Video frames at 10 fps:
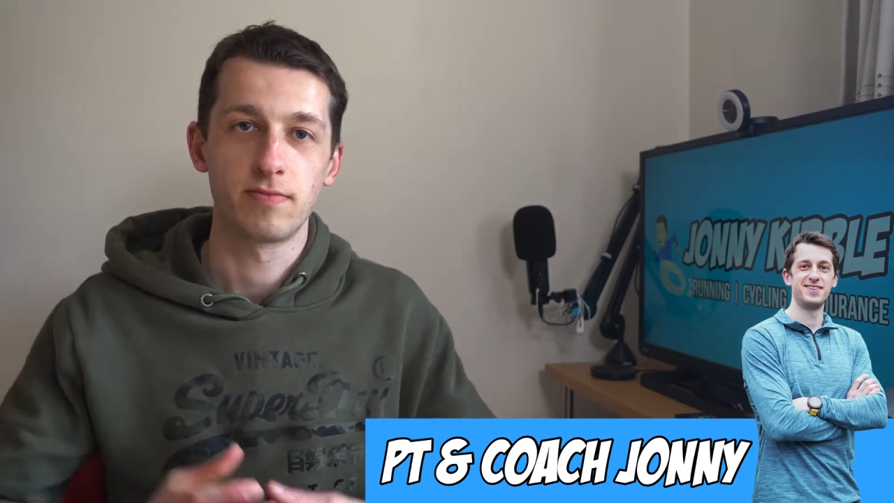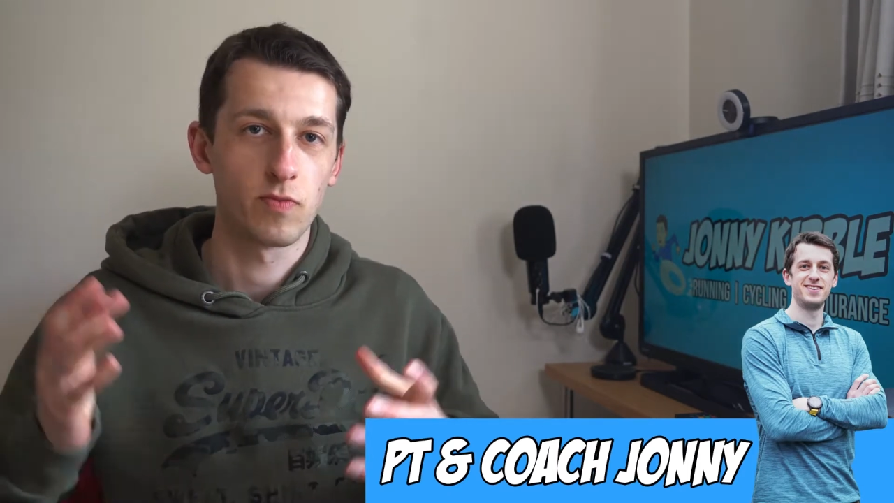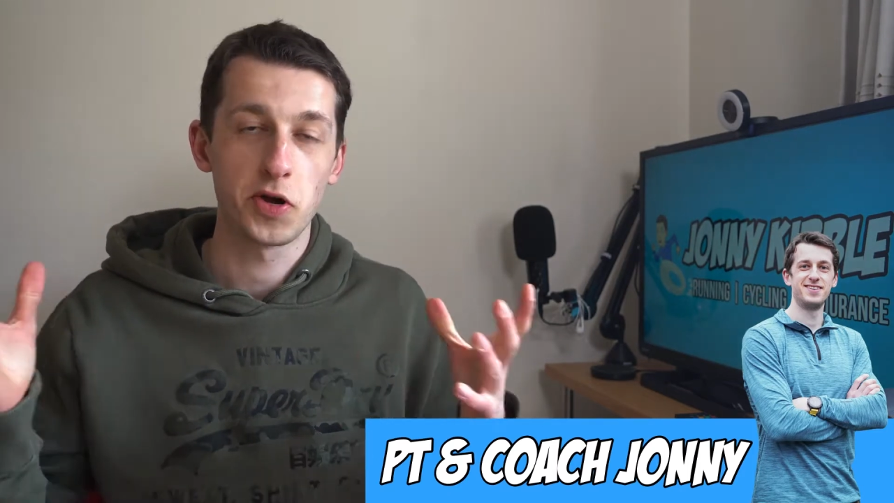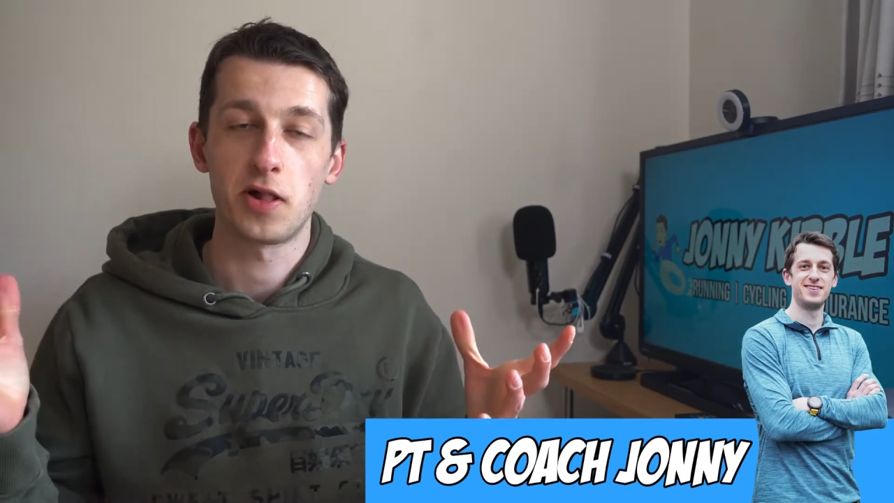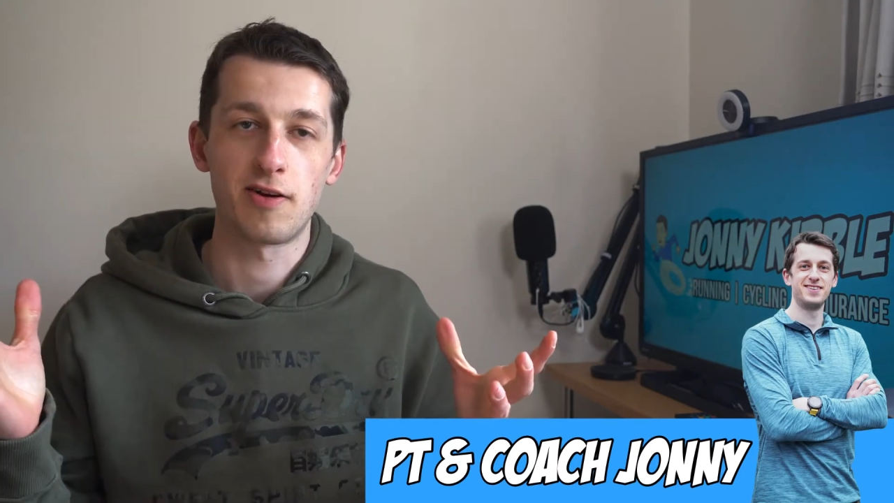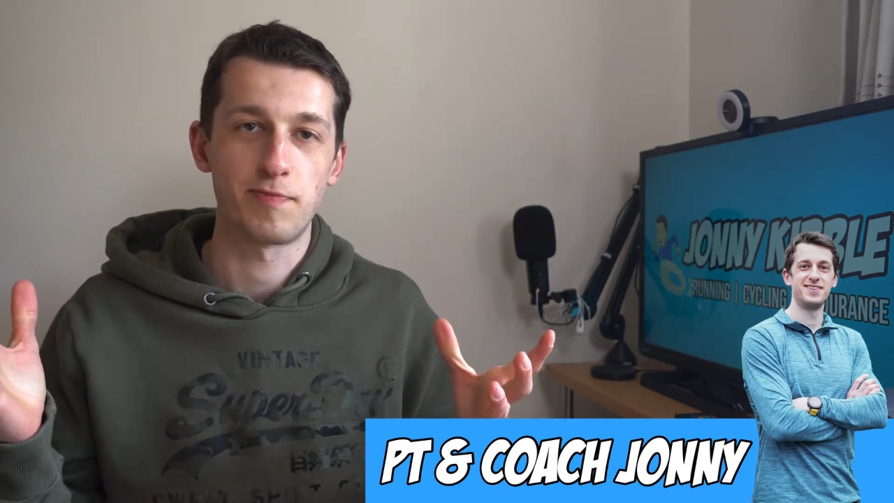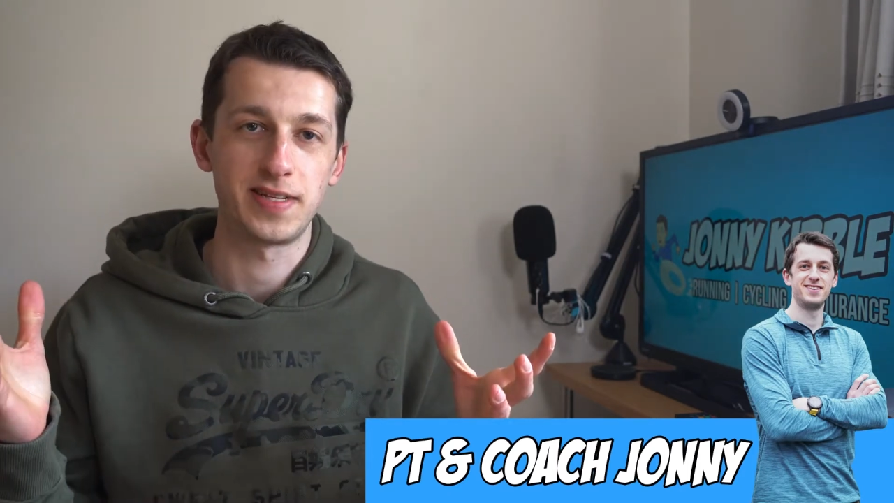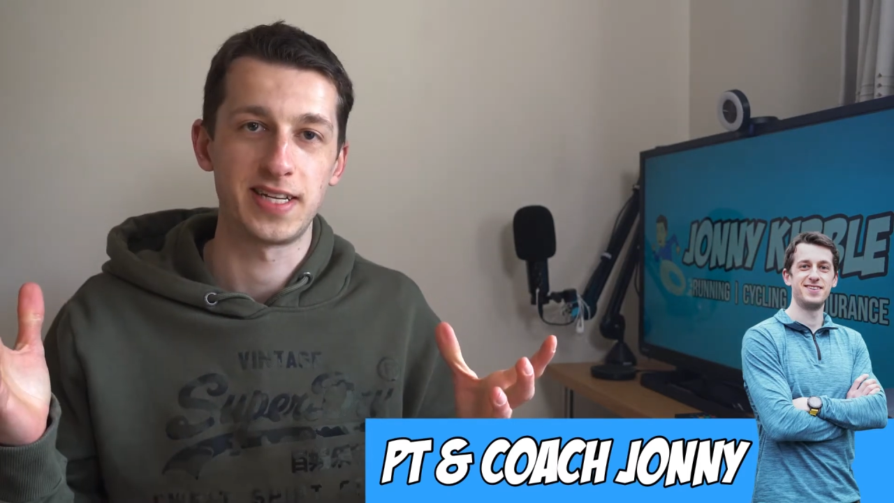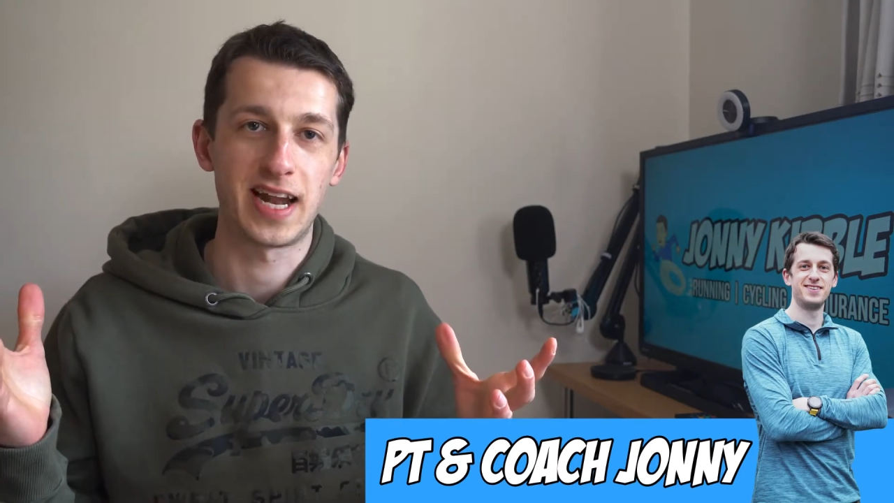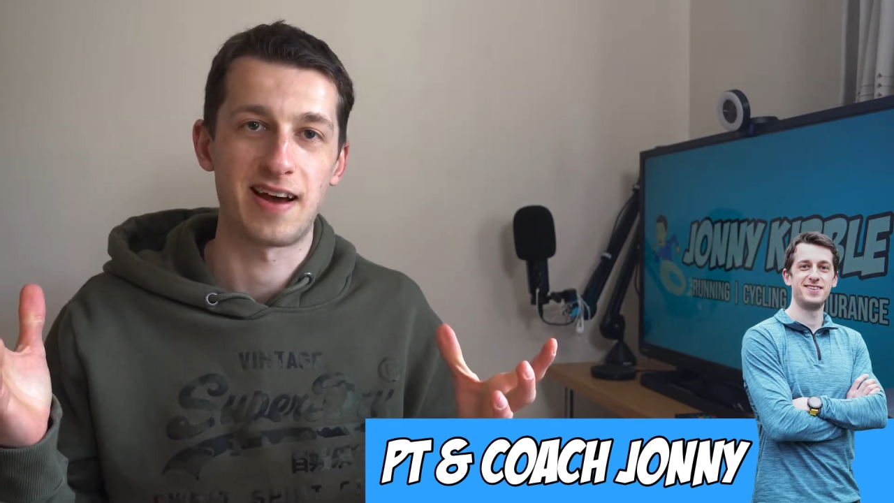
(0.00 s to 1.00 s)
We all have
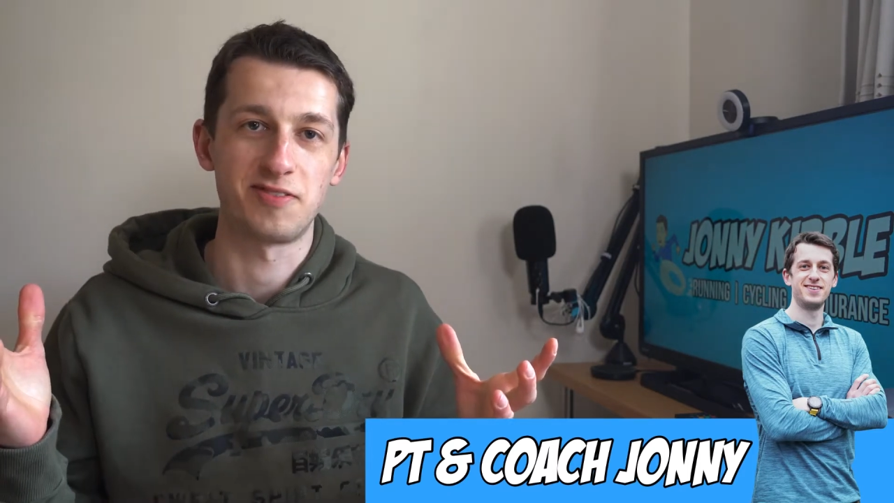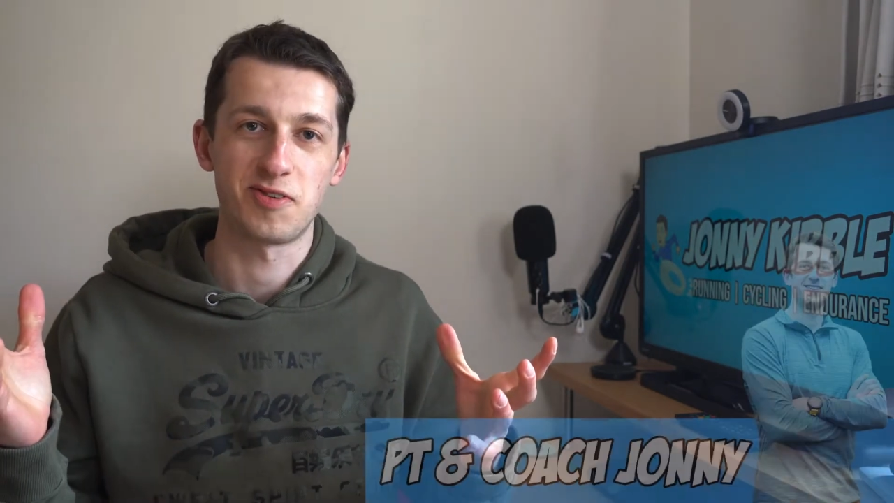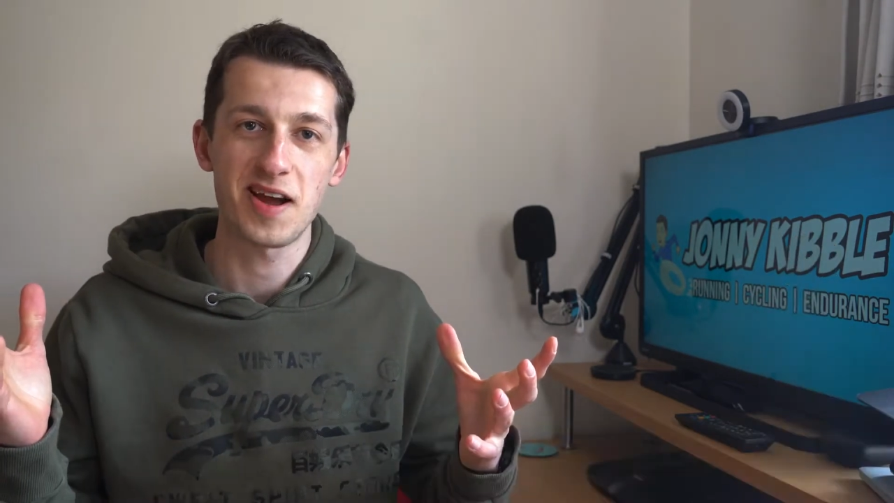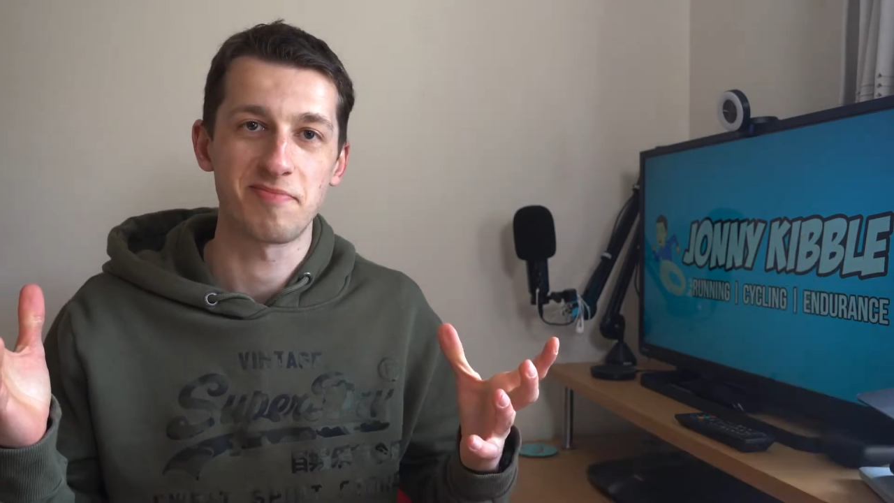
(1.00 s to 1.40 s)
busy lives, right?